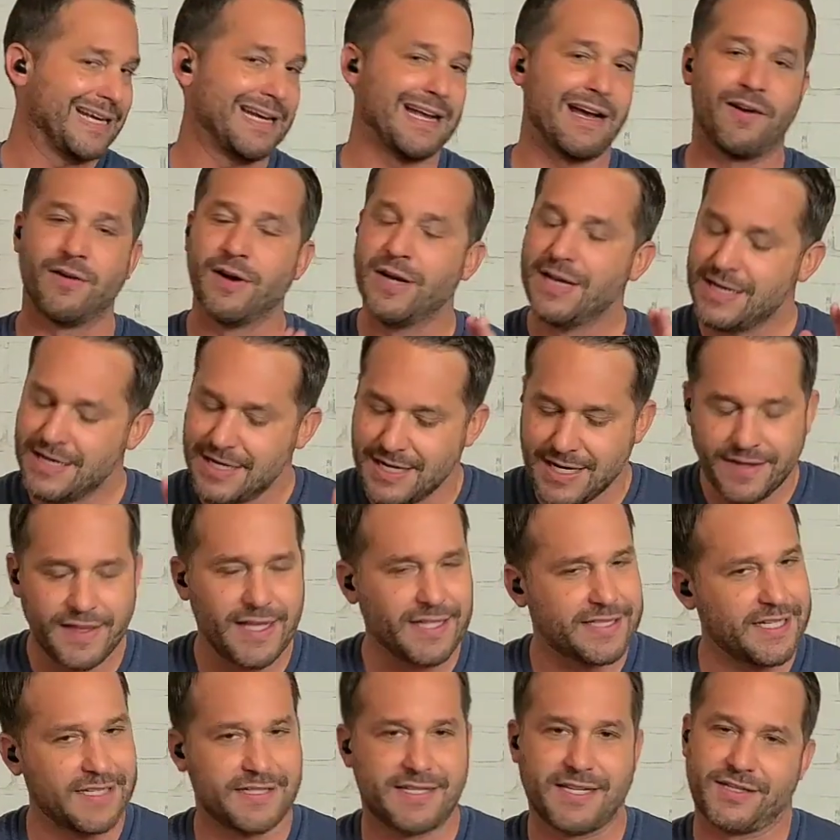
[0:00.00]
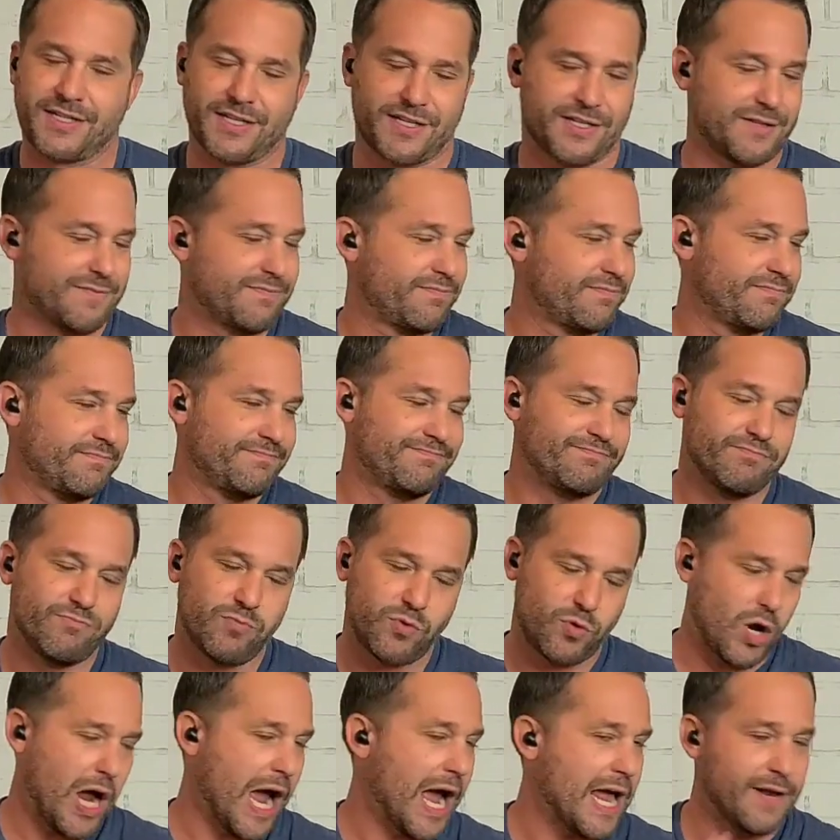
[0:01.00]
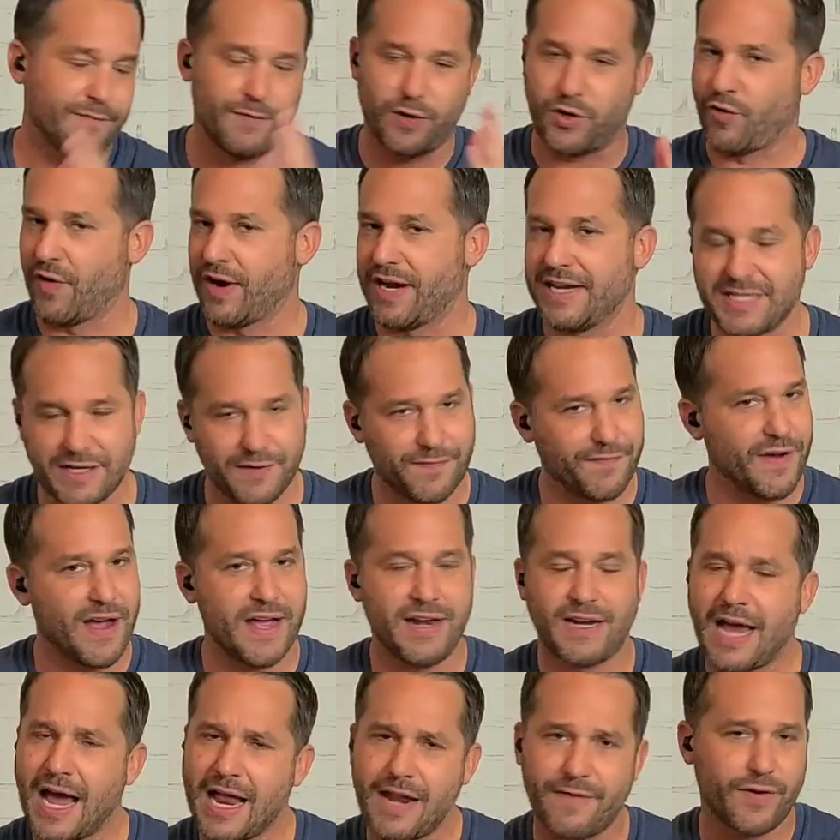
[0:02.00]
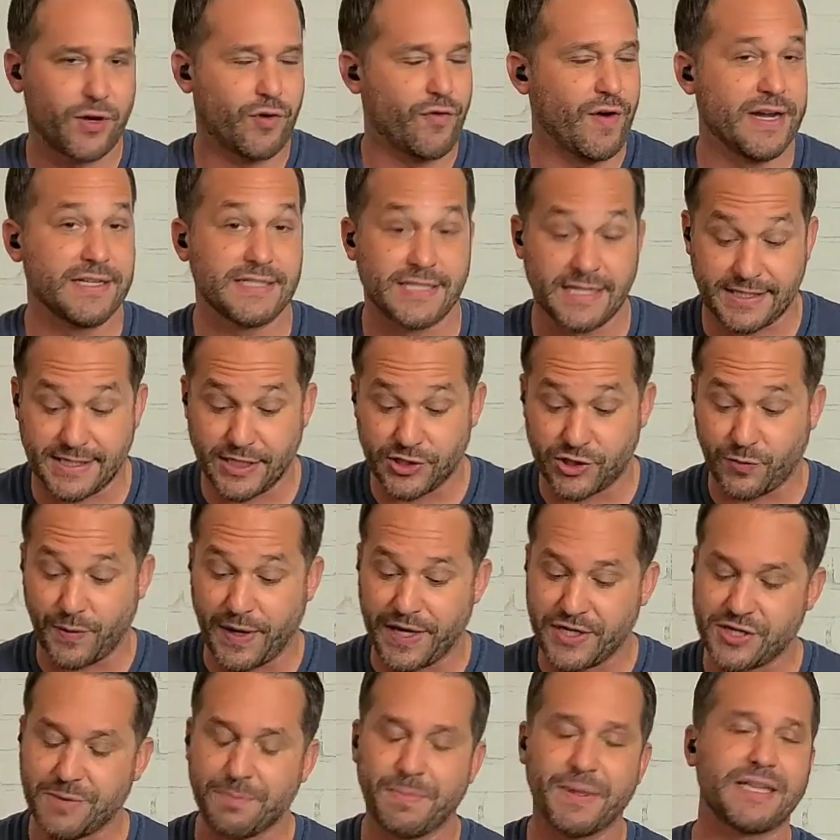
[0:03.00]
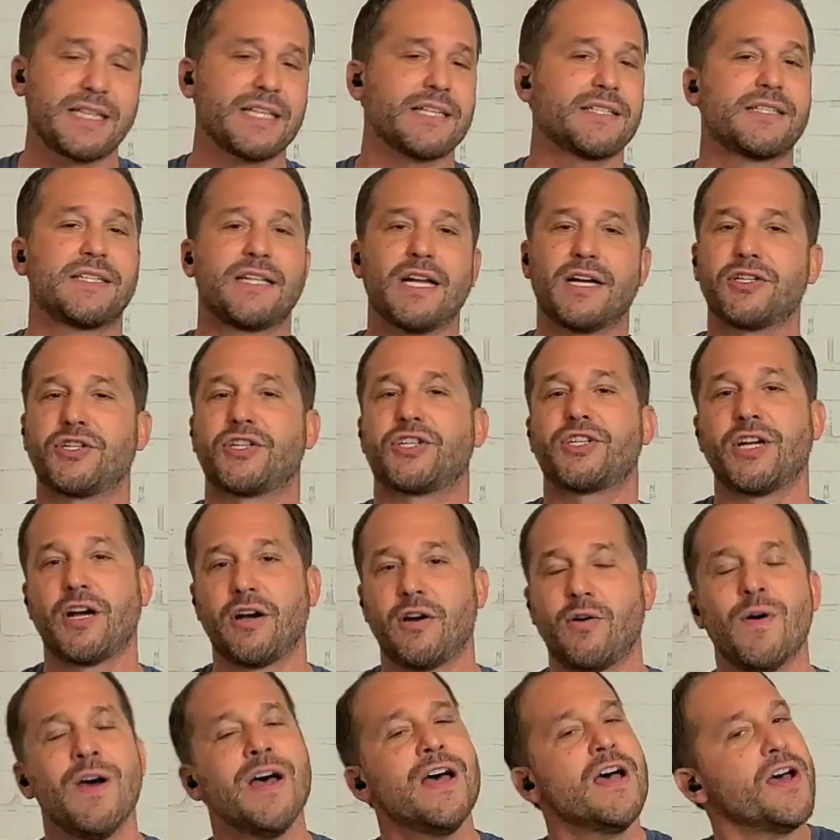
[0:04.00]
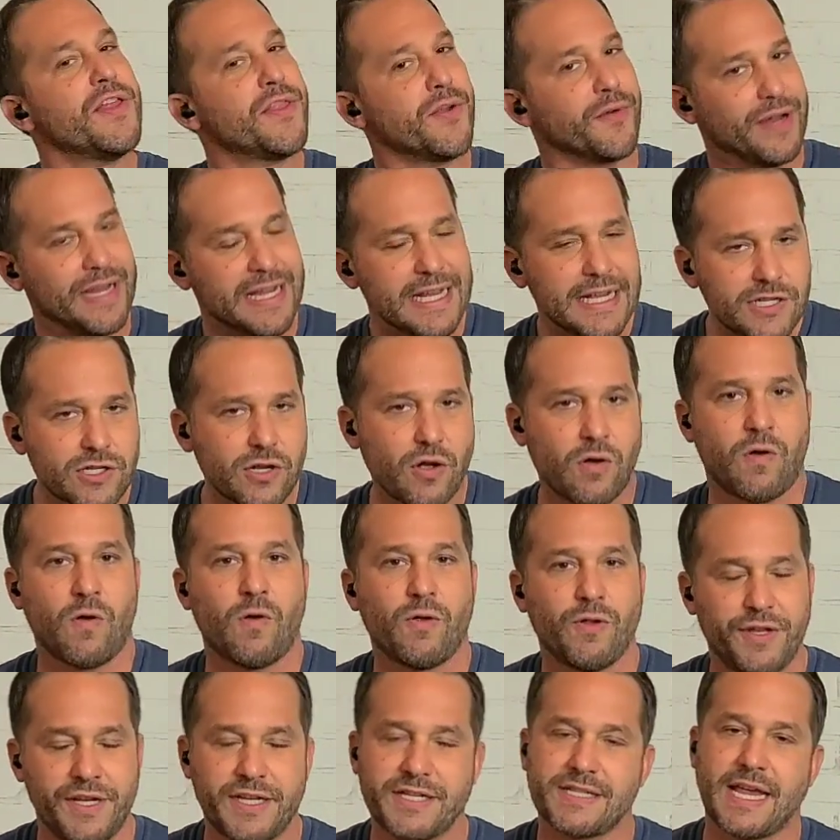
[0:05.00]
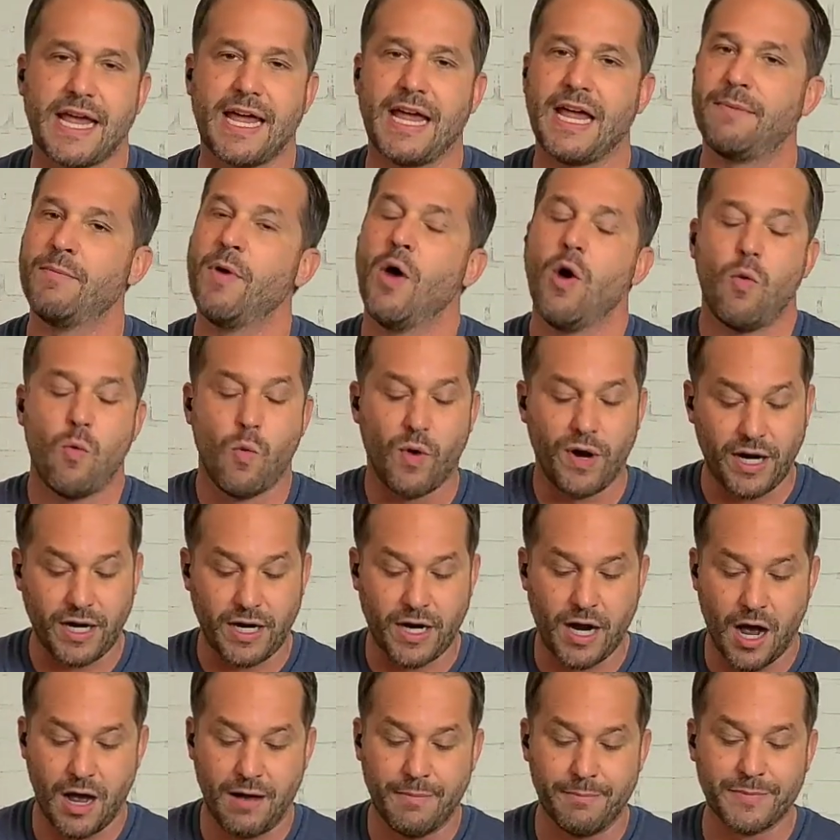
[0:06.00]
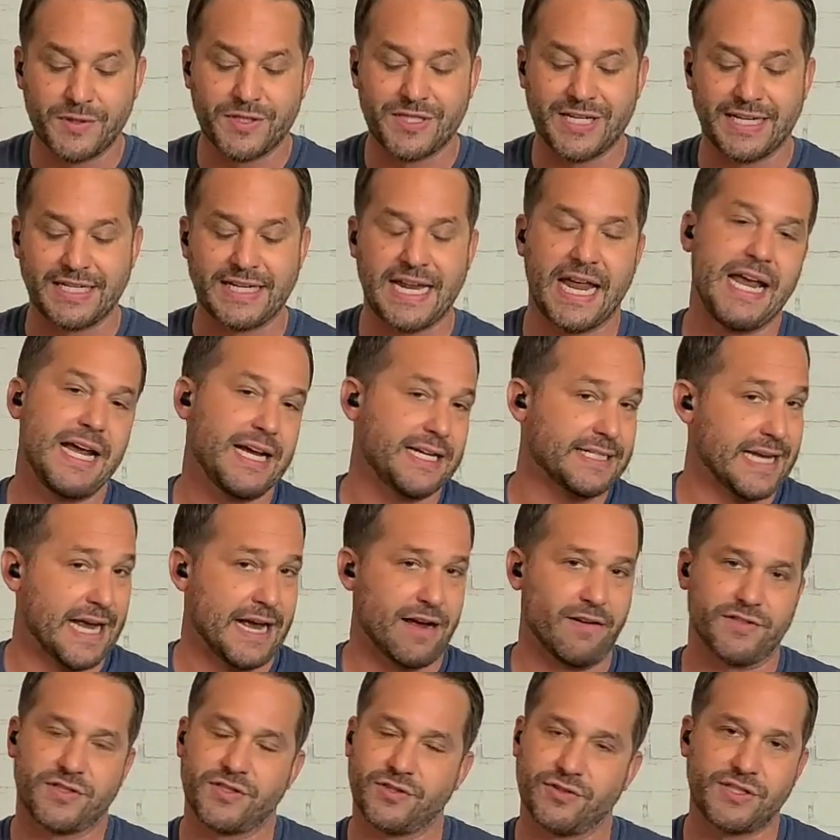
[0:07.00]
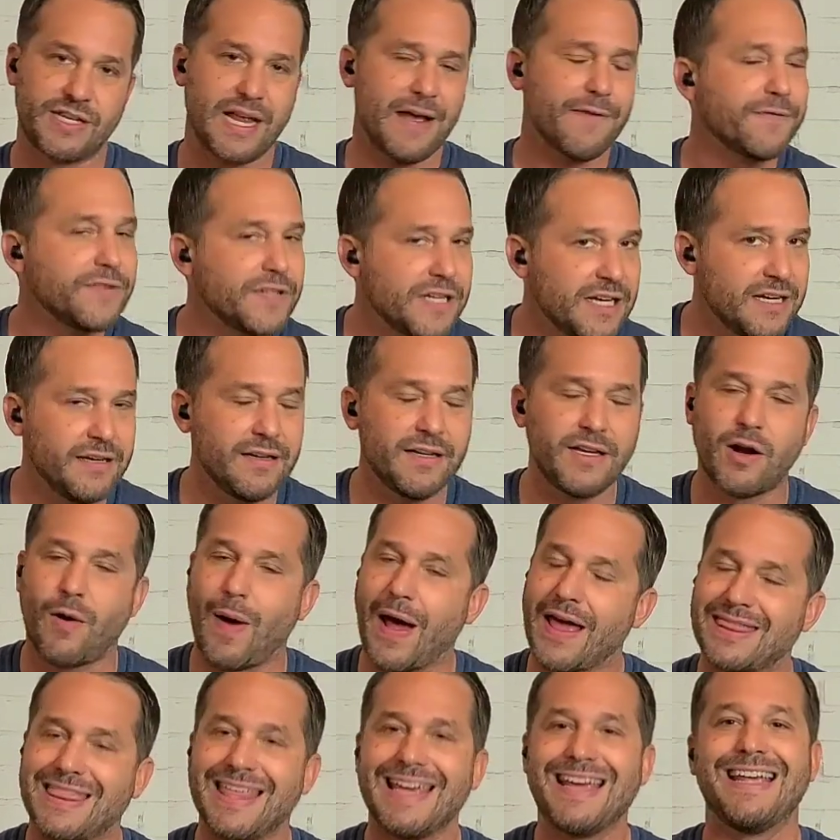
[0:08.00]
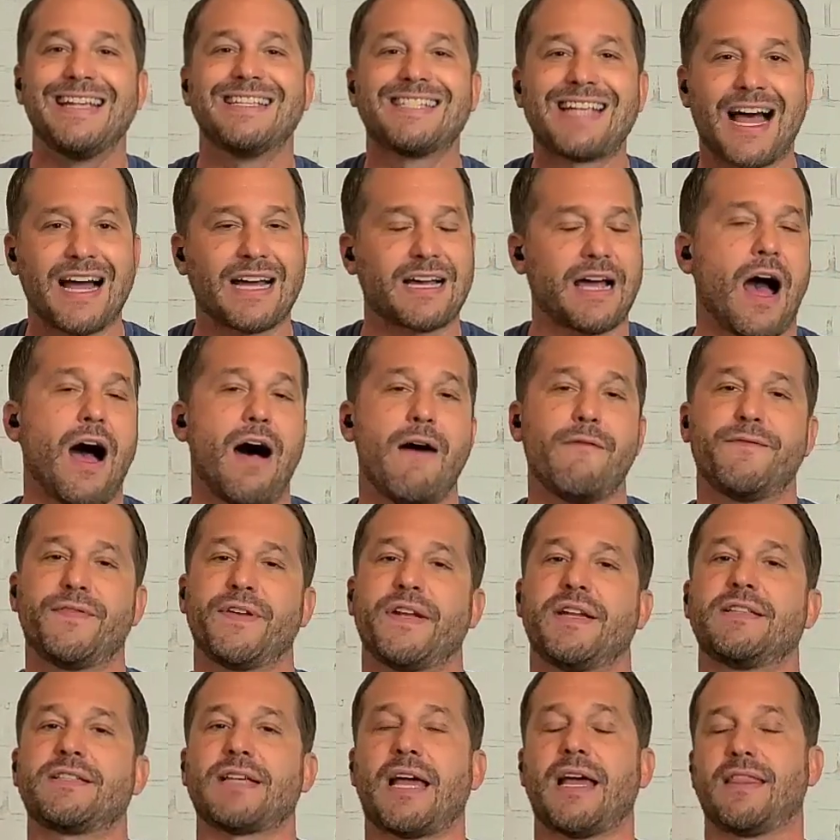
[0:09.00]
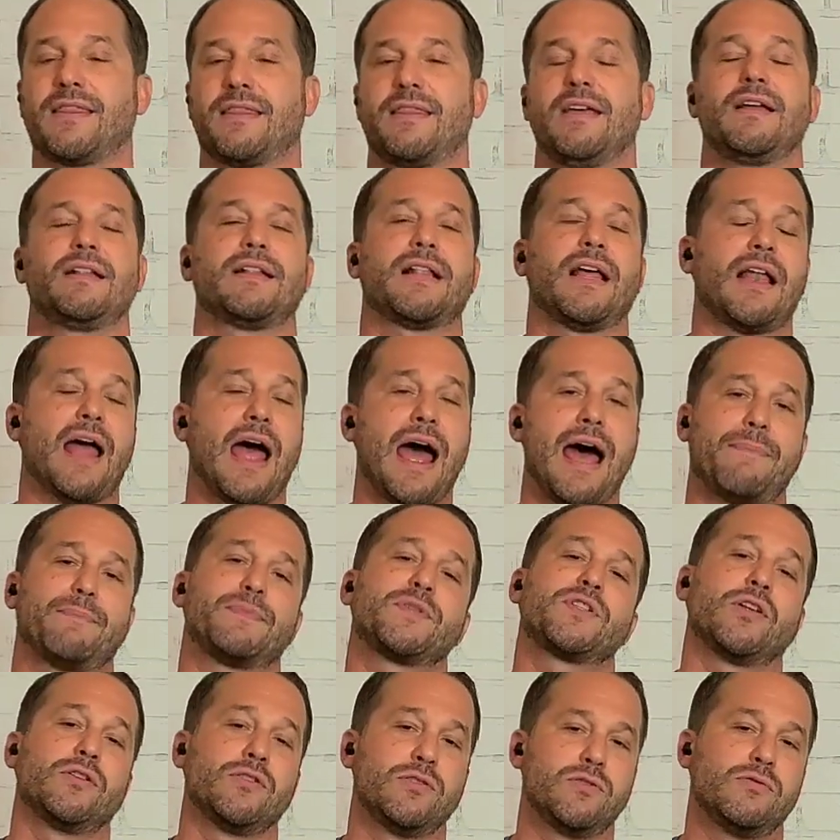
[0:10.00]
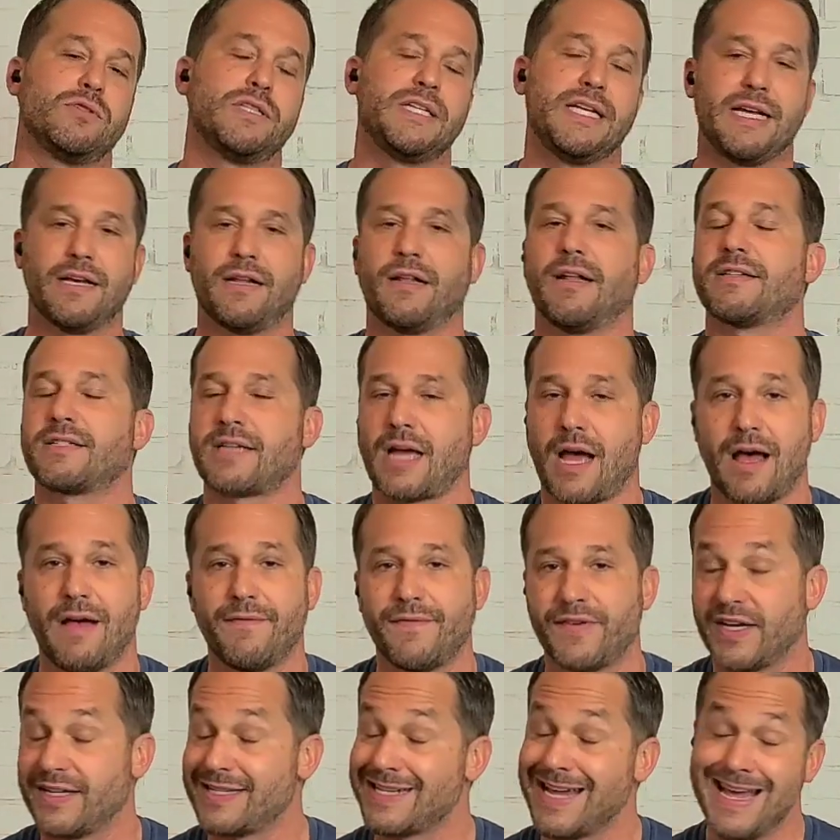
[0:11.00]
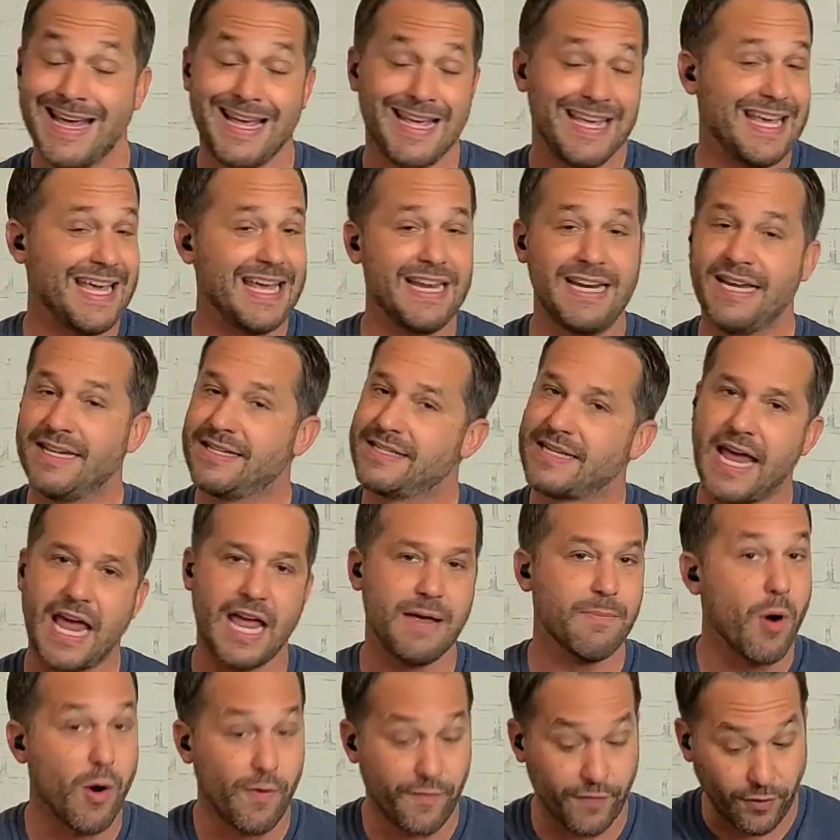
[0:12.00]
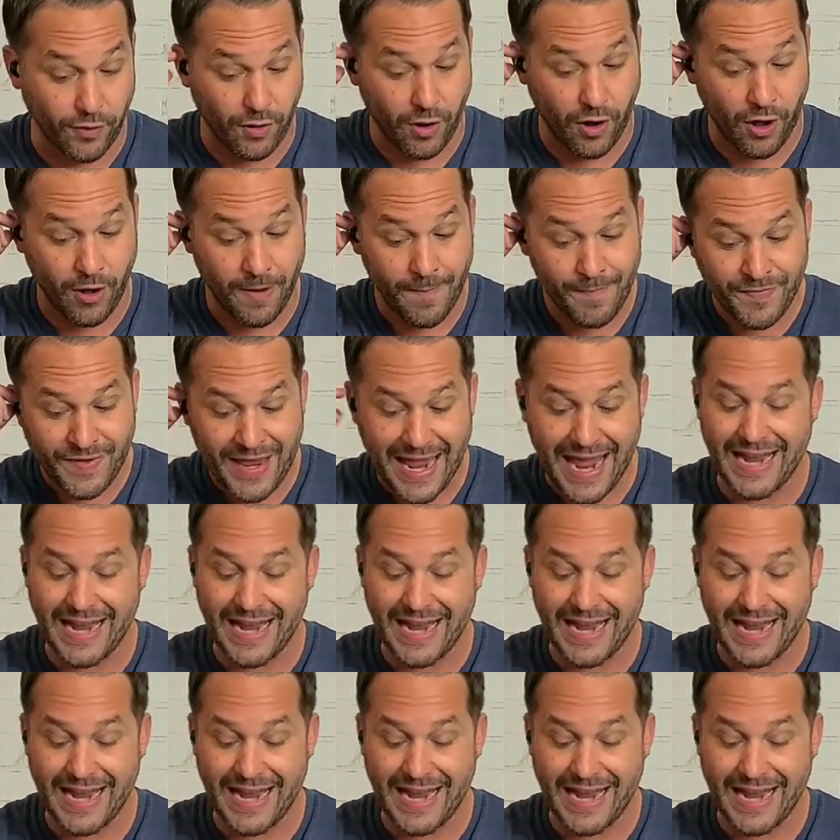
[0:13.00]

Now, this is just kind of a crazy fight, kind of a crazy situation, but this does show there is a hole in his game when it comes to takedowns. There's definitely, I think he's got confidence. I think that absolutely Hill has confidence in his game overall.